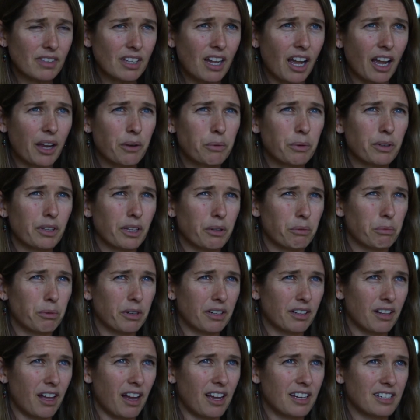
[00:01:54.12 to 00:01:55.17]
I really
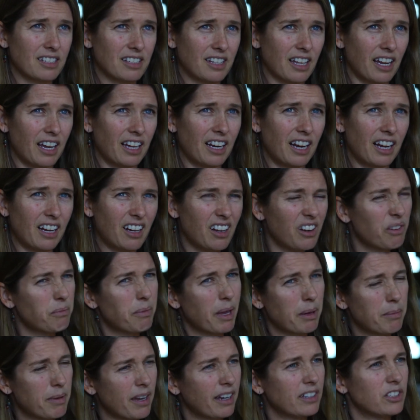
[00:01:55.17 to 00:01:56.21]
realized that, oh,
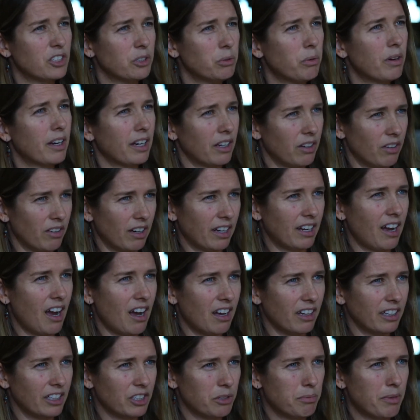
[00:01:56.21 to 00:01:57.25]
maybe I do want to go to
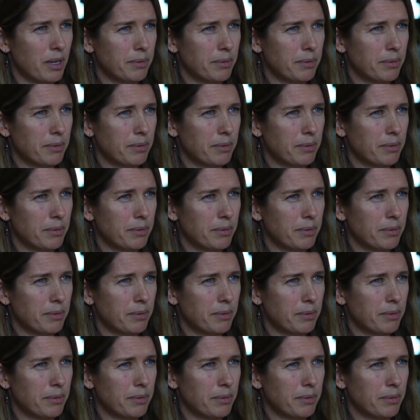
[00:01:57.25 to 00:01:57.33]
college.